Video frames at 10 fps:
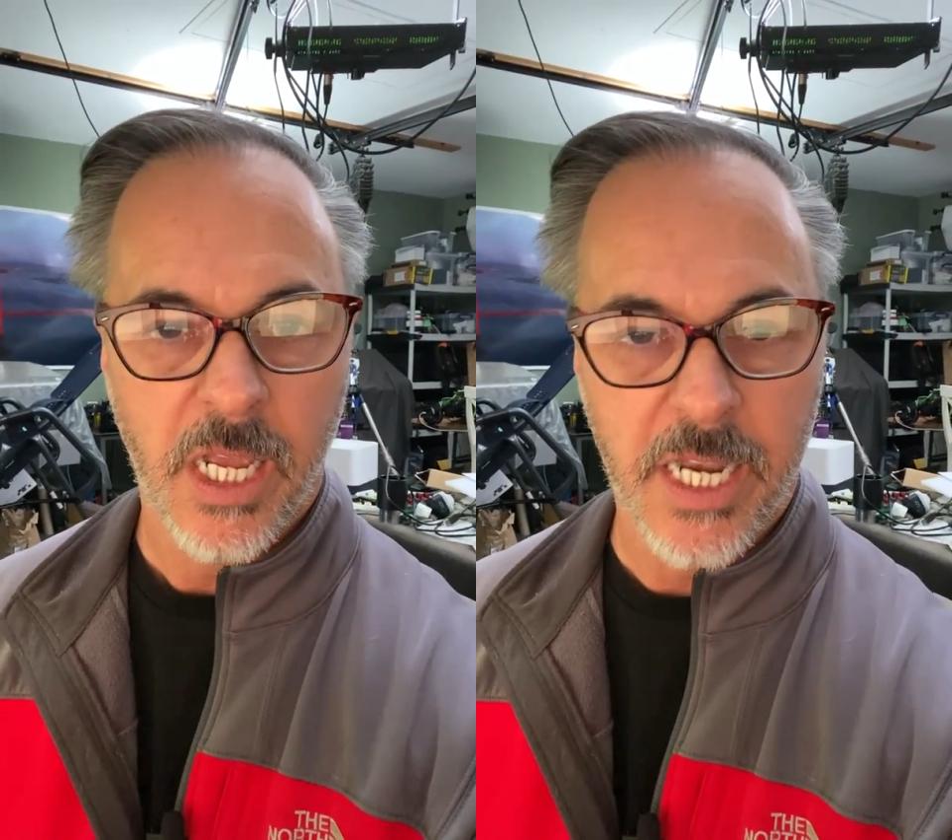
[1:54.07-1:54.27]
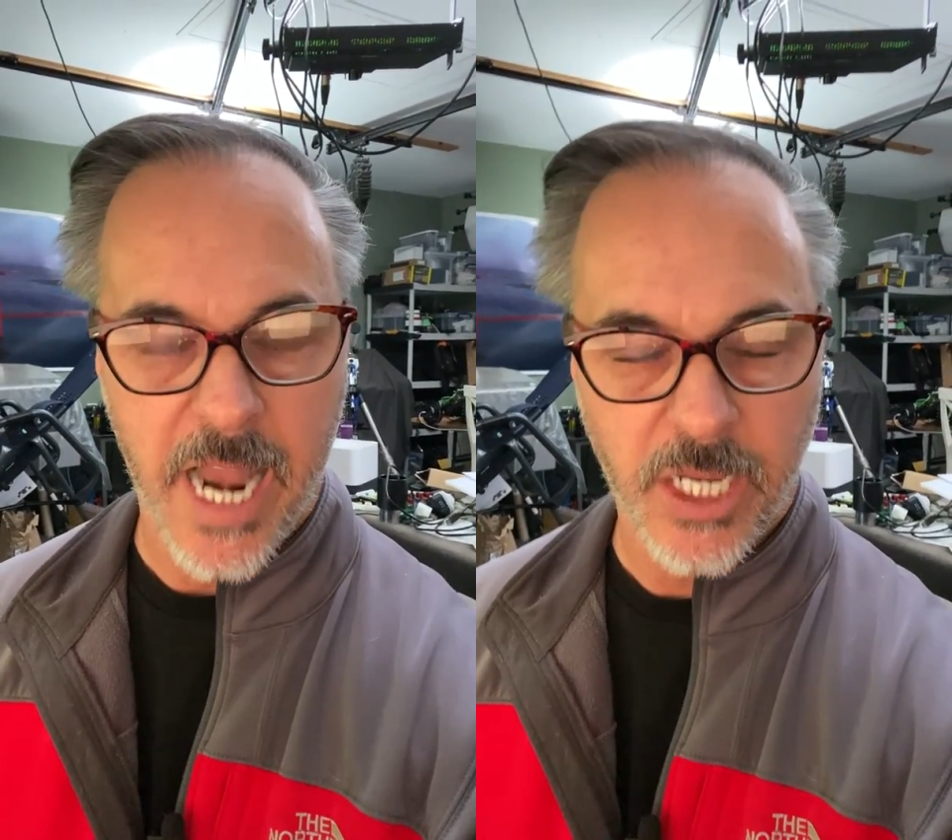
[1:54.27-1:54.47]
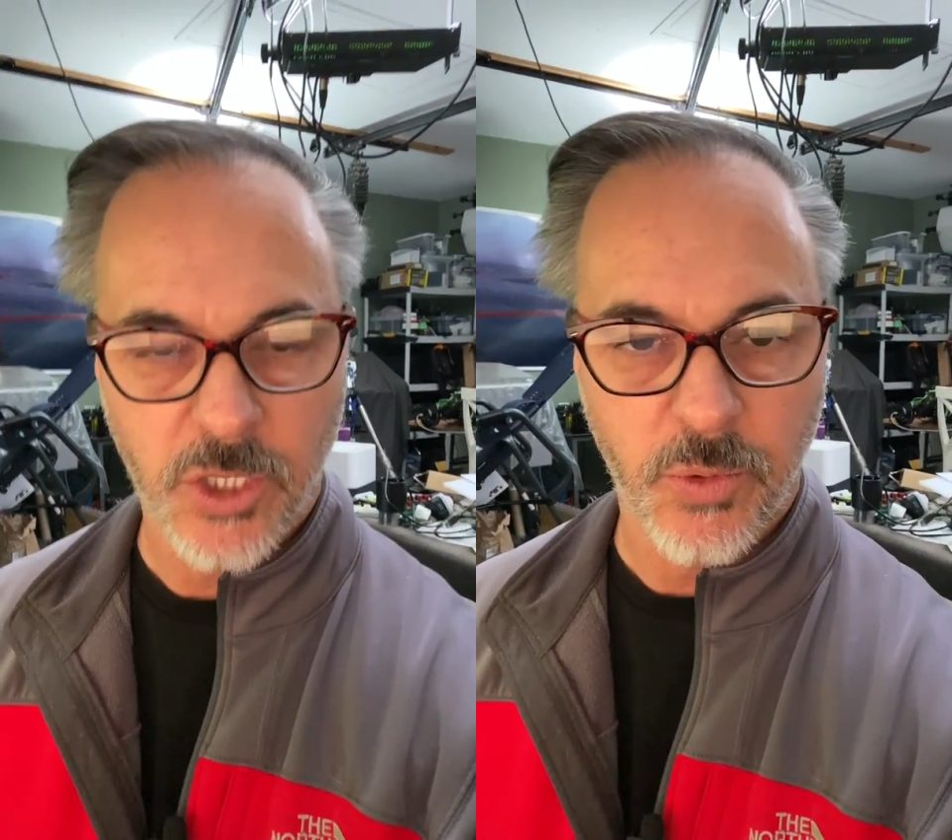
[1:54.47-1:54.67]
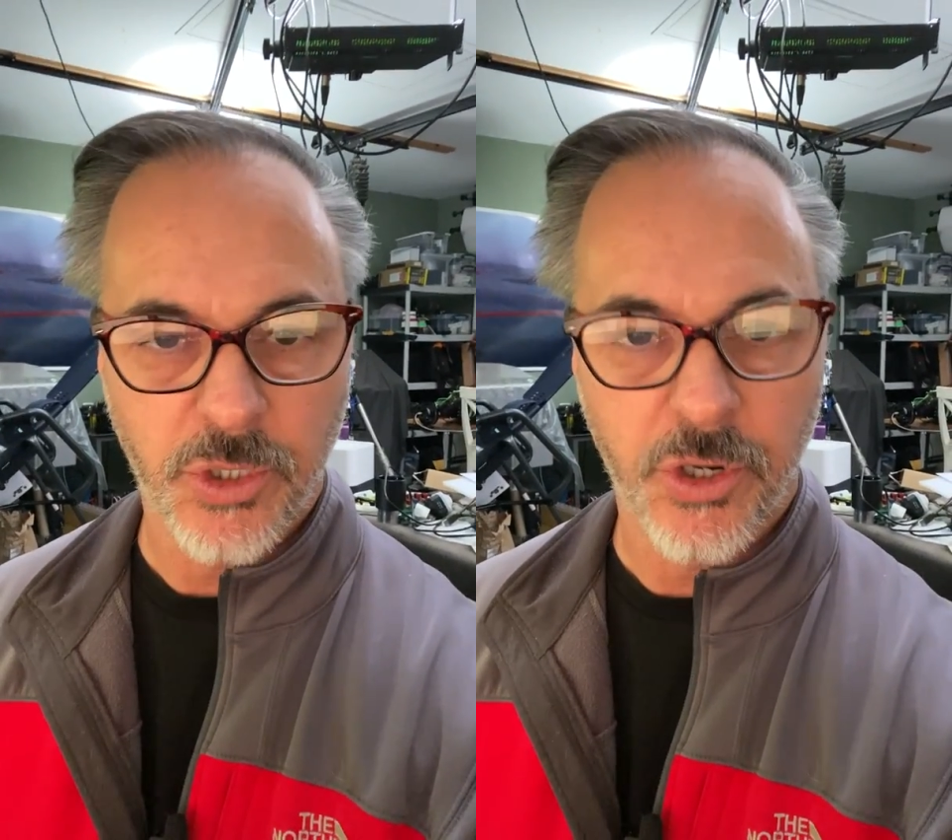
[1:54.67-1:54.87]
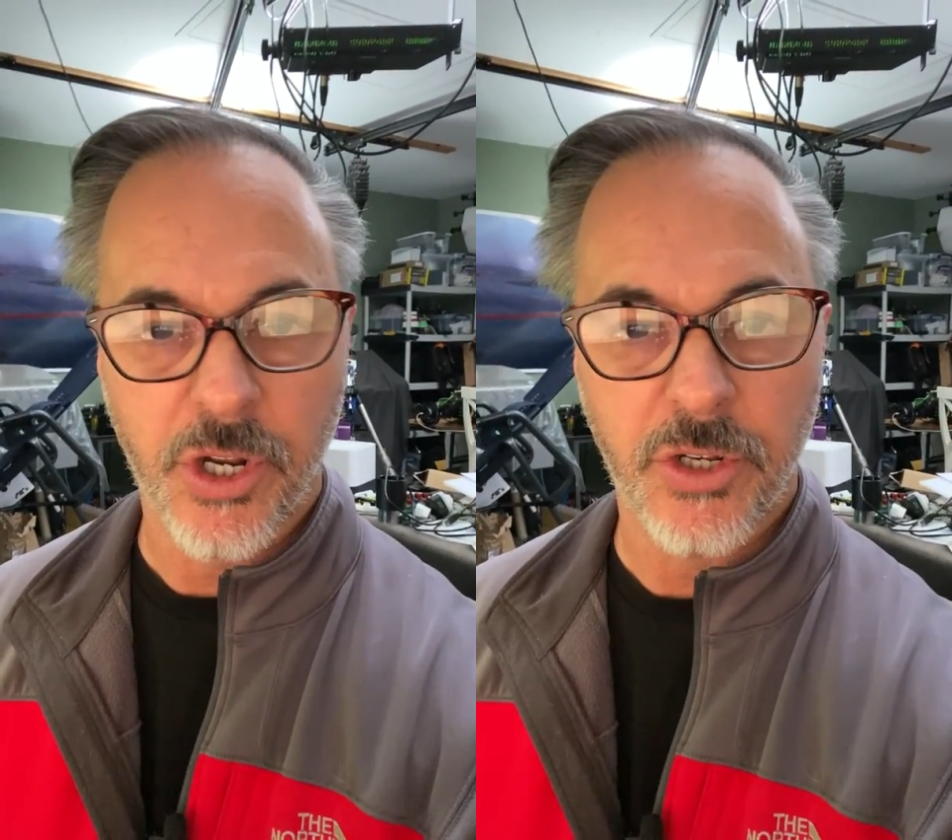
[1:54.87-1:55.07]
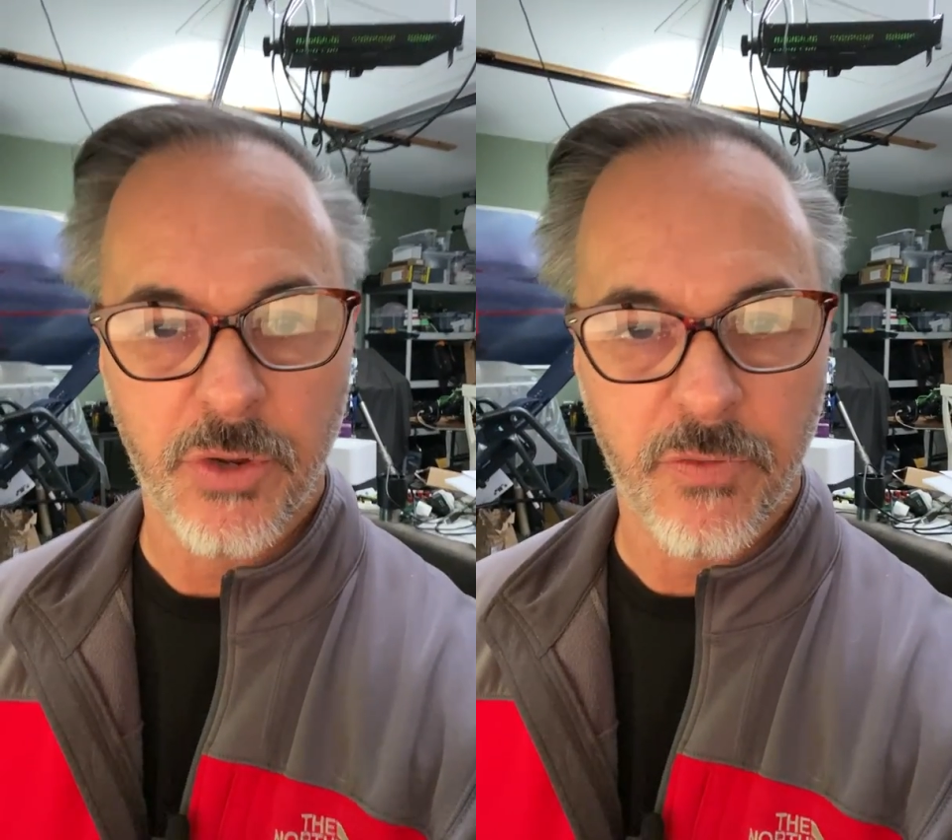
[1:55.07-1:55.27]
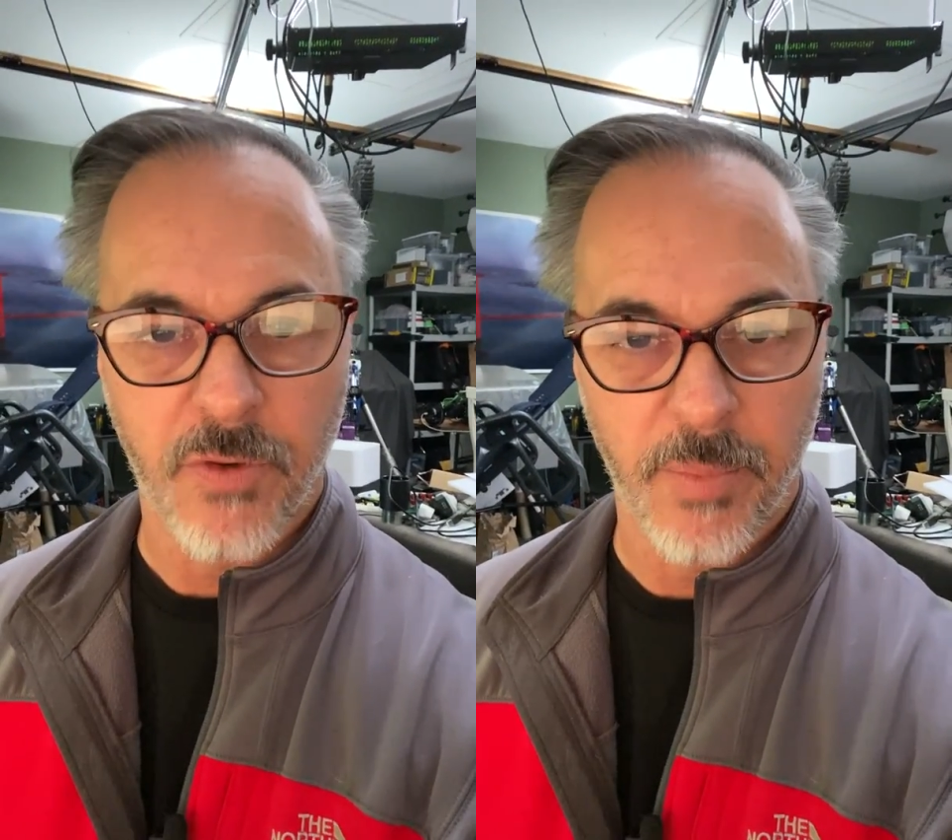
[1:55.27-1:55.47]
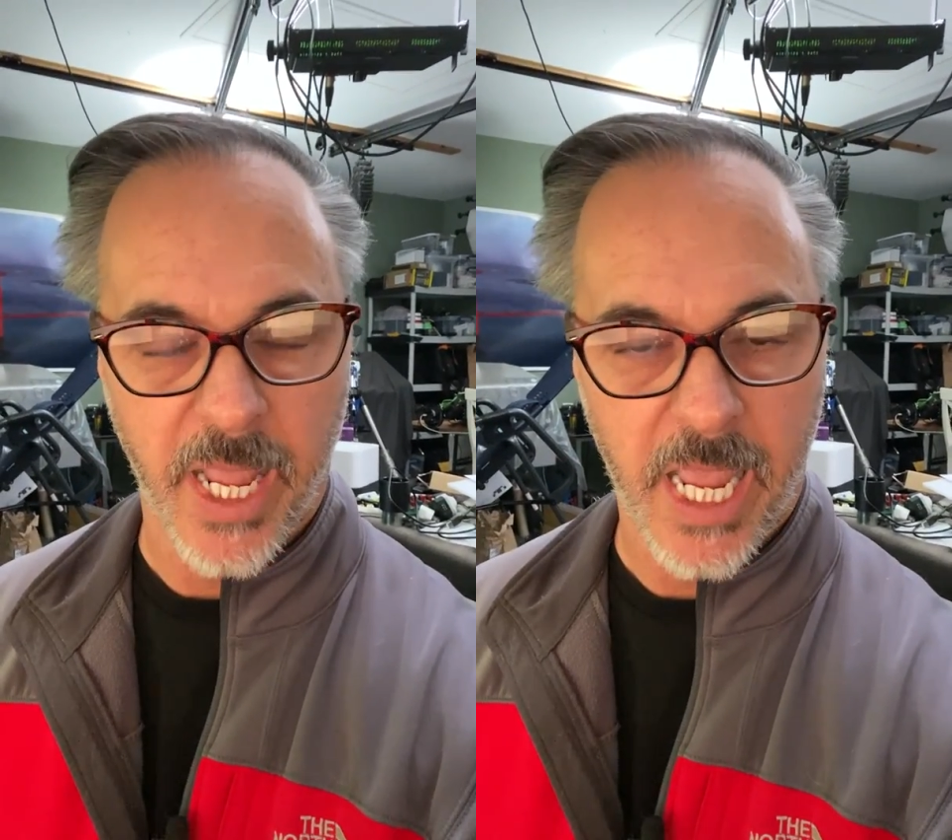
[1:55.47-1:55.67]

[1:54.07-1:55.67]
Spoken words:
Next, what you're going to do from the